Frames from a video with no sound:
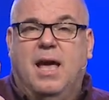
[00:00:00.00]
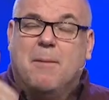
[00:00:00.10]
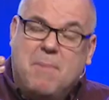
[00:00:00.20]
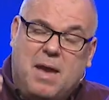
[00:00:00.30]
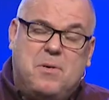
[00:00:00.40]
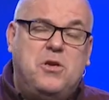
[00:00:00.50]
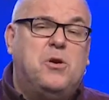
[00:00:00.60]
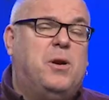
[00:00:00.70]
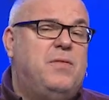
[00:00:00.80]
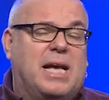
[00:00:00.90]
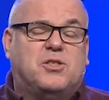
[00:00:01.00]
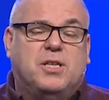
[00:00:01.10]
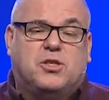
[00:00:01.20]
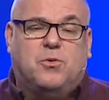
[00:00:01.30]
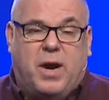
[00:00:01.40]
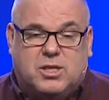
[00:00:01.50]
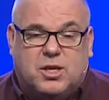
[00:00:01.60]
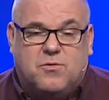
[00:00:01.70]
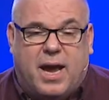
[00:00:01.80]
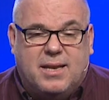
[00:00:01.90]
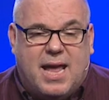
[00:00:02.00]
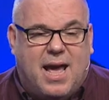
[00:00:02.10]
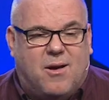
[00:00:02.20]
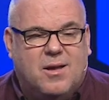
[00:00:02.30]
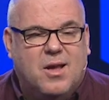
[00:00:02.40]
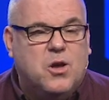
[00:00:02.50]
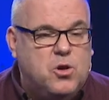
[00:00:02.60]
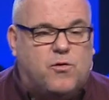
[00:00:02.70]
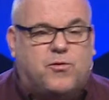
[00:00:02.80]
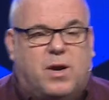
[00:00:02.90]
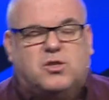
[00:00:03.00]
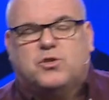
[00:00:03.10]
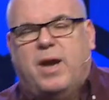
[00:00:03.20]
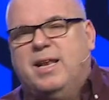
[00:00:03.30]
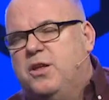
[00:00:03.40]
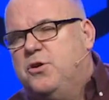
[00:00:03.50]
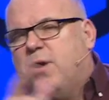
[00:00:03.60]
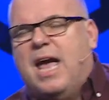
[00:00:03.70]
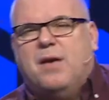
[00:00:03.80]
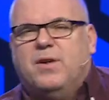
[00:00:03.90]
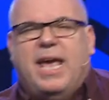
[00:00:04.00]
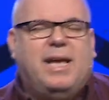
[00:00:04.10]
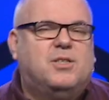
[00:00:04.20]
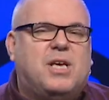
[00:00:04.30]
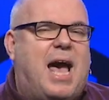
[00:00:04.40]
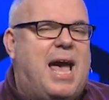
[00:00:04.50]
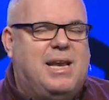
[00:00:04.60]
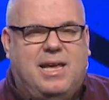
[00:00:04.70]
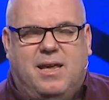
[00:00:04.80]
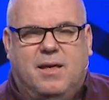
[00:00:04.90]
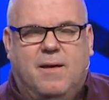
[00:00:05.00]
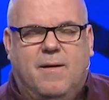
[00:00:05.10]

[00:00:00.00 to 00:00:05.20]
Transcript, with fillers: And maybe you're in that situation right now. You're frustrated and you're having anxiety